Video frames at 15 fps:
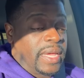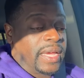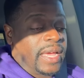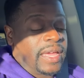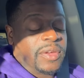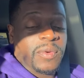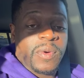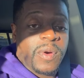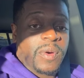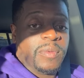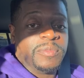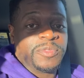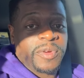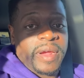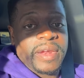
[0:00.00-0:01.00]
ain't got no
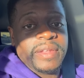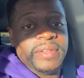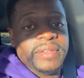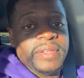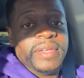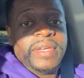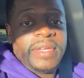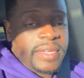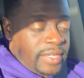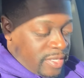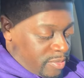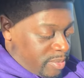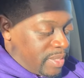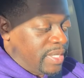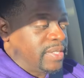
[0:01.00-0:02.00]
home training? This
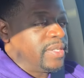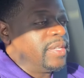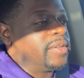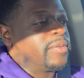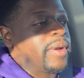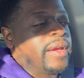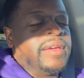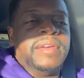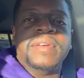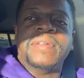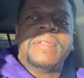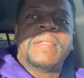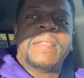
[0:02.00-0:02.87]
is what this is right here.